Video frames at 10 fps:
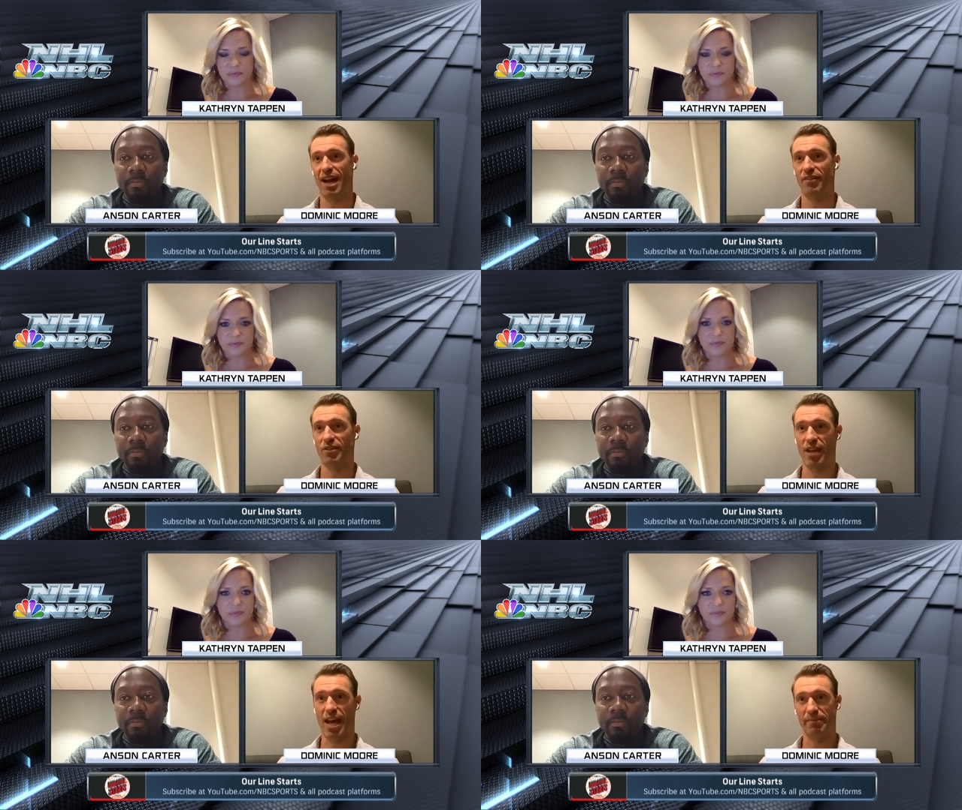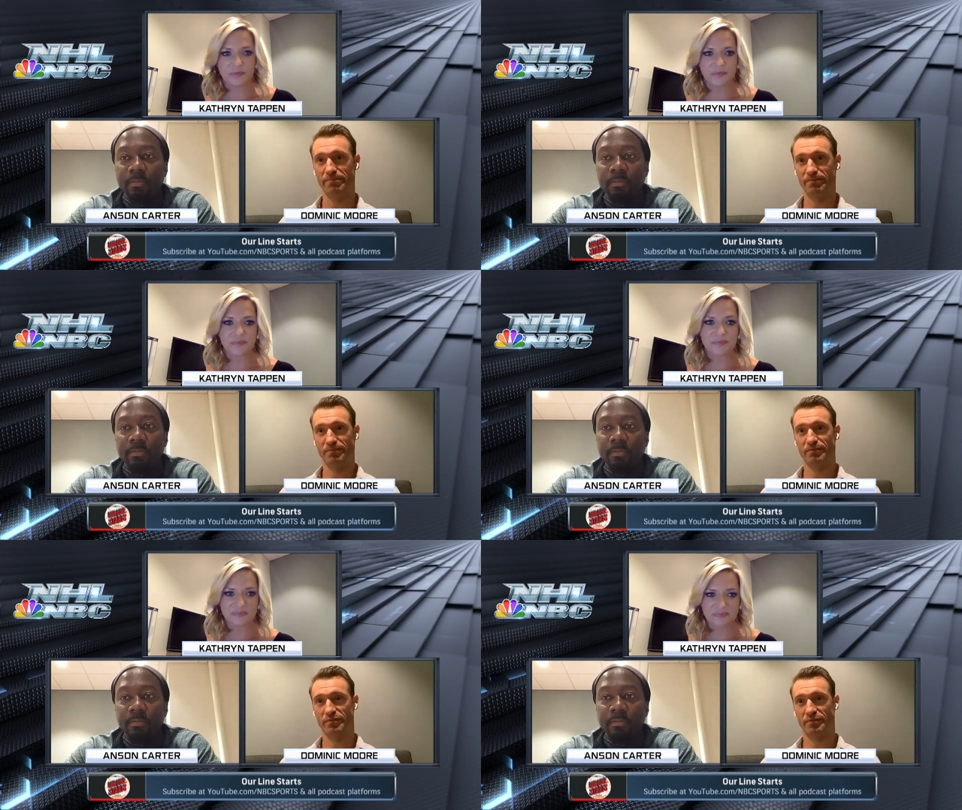Speaker 1: after that.
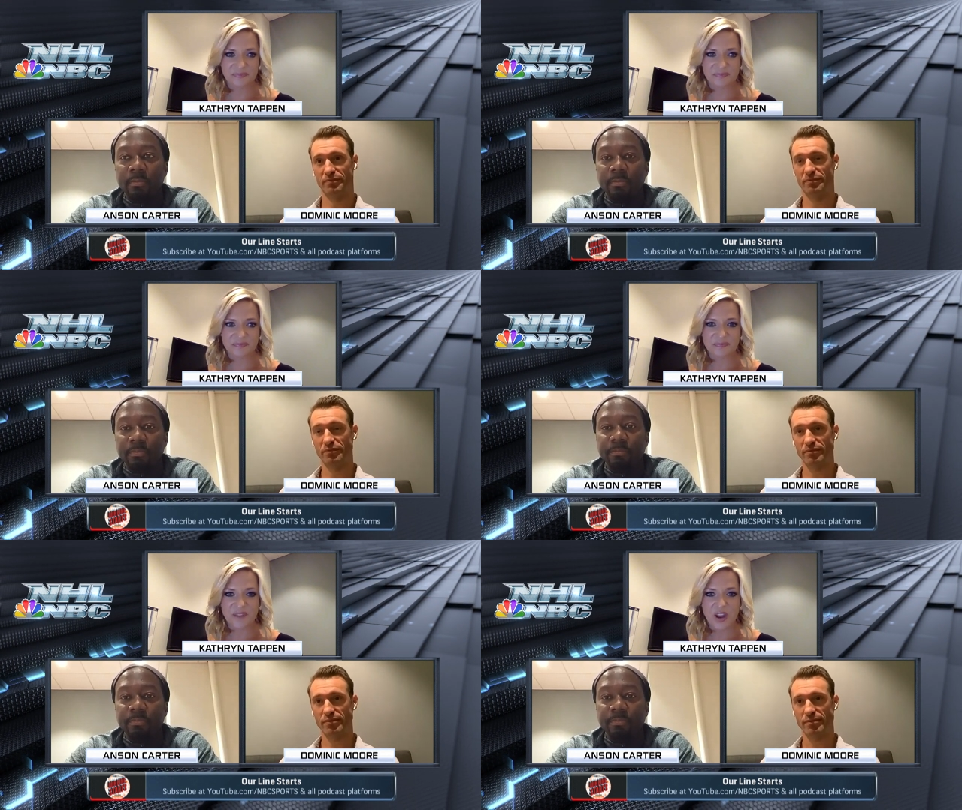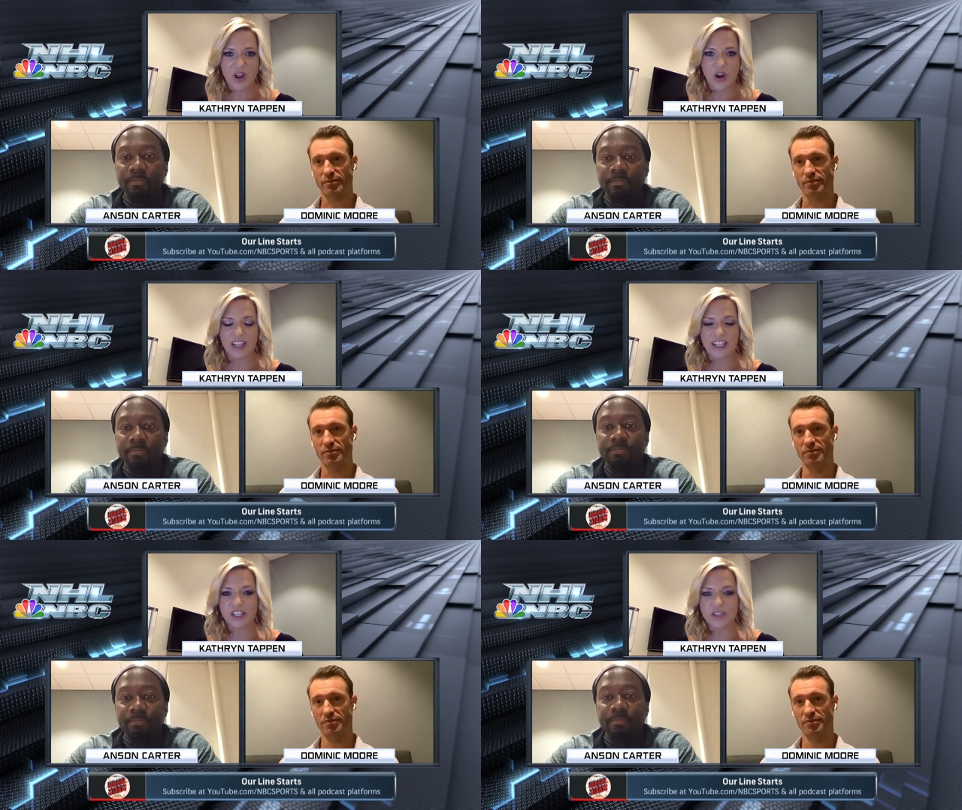
Speaker 2: All
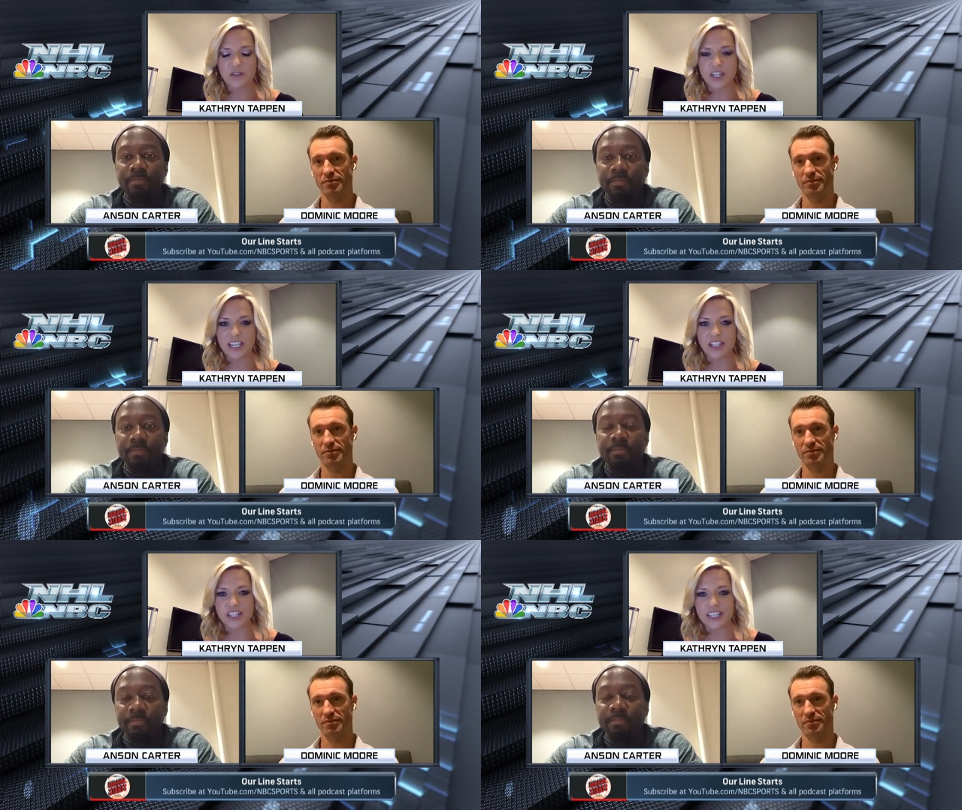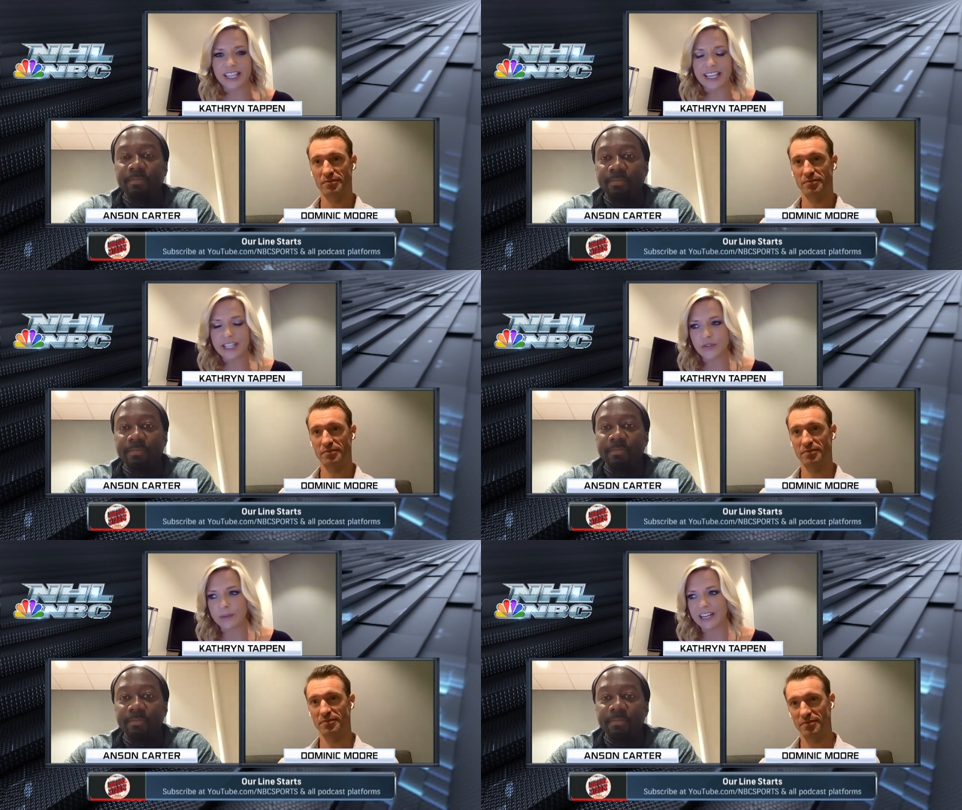right, let's shift our attention to the
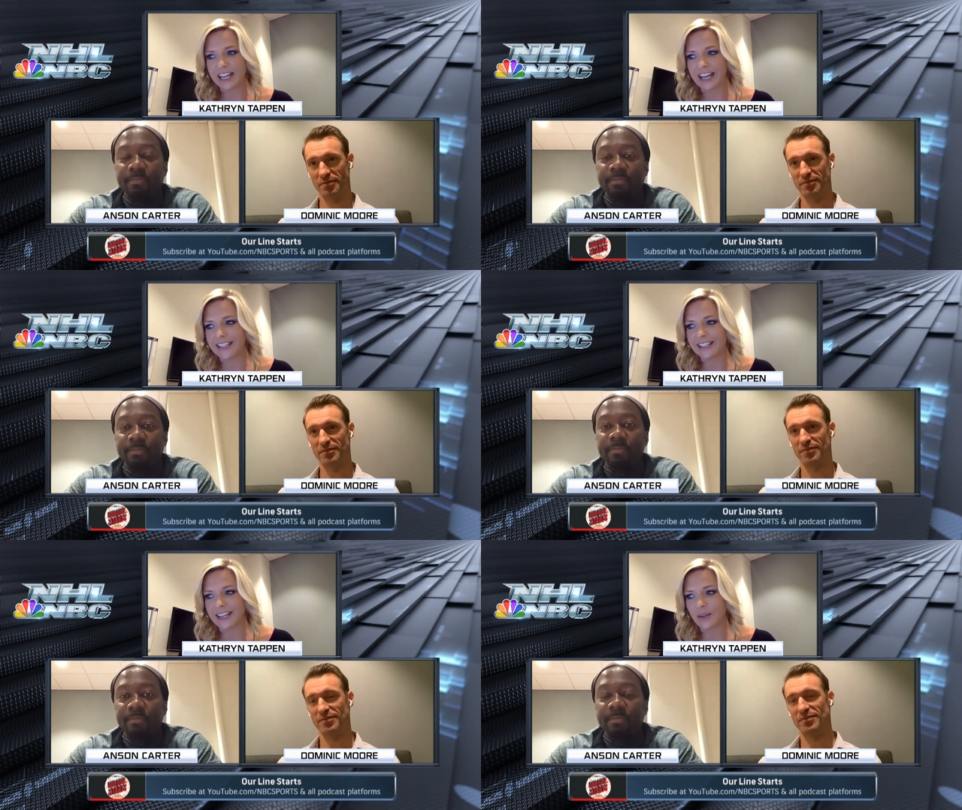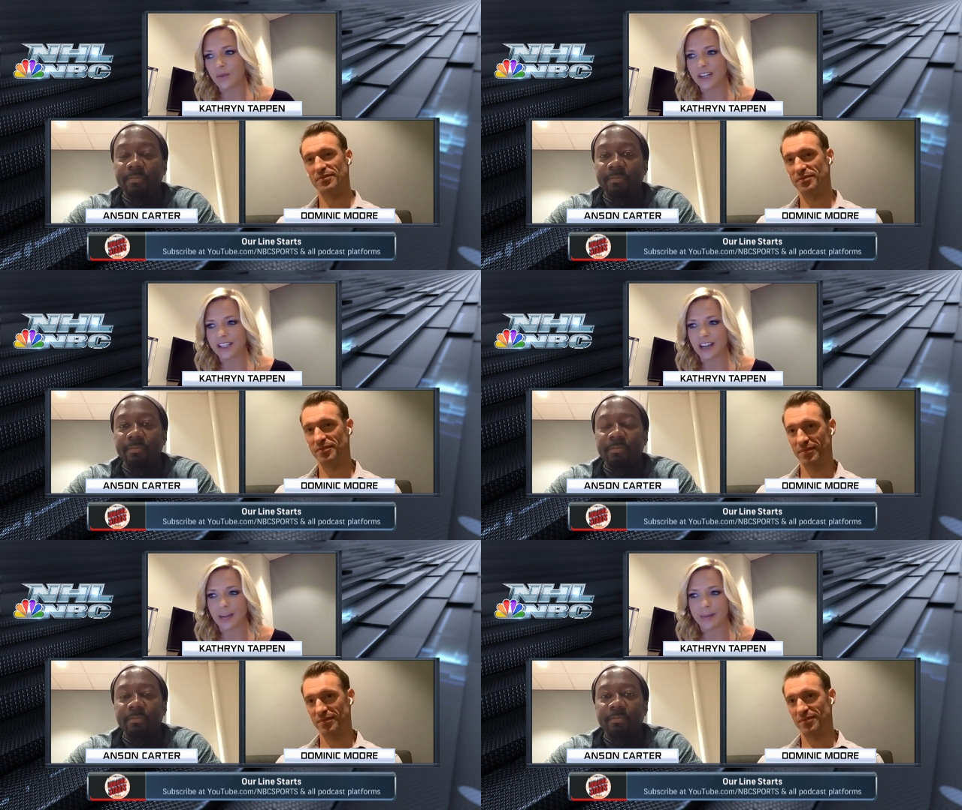East for a minute, guys, and I want to
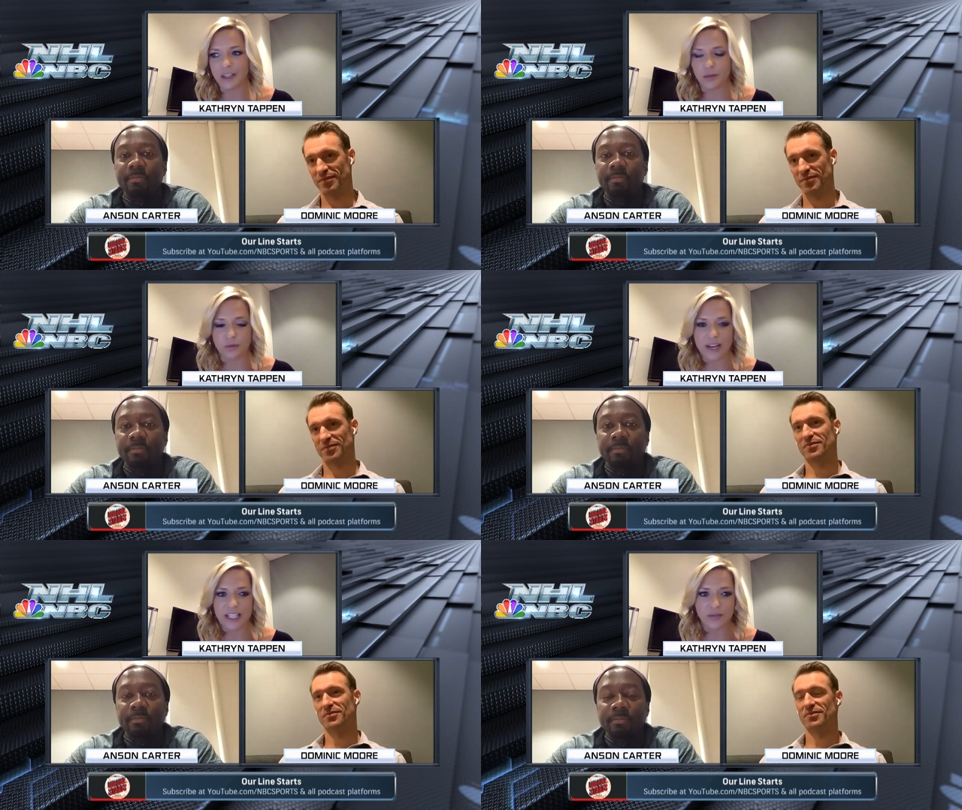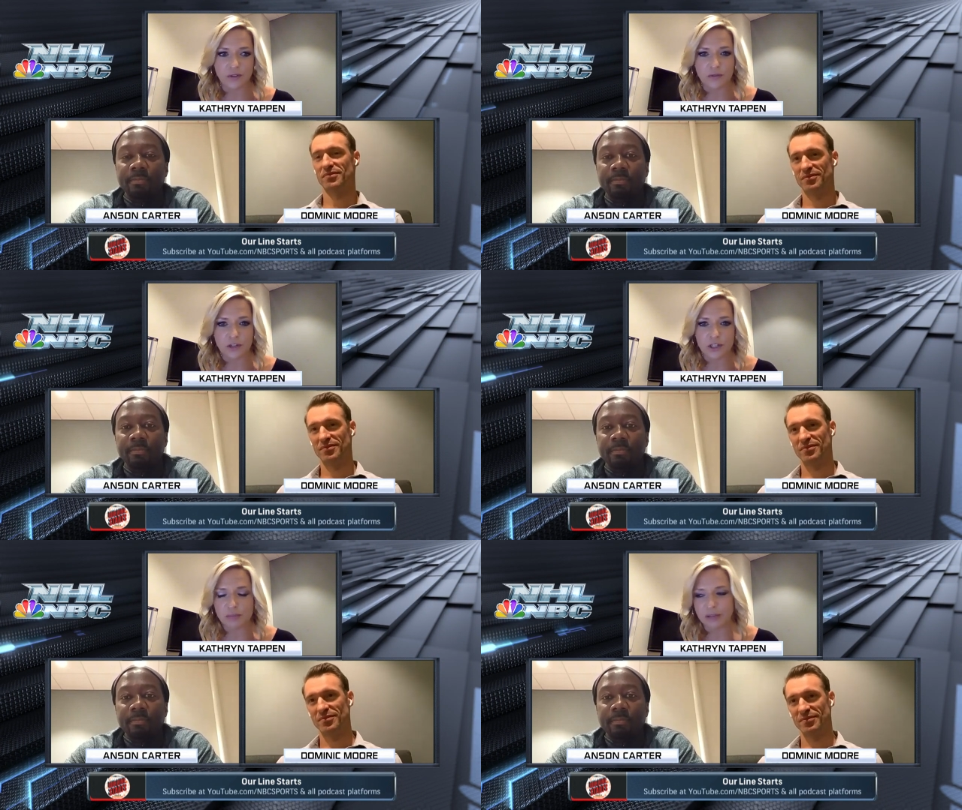talk about the race for
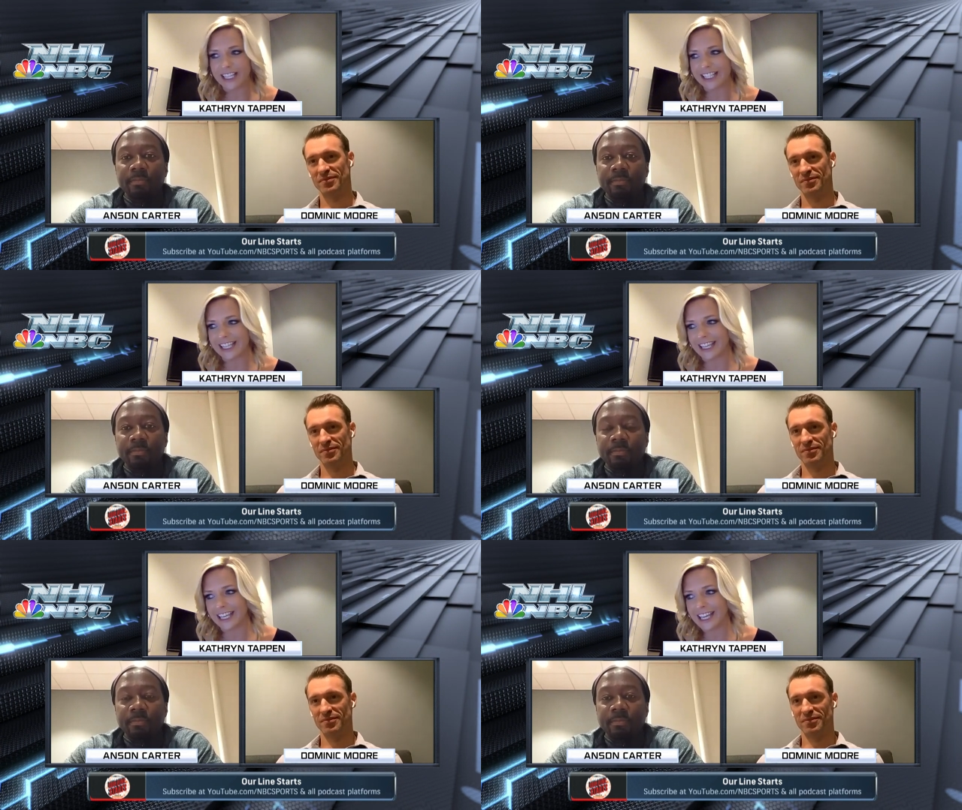first place in the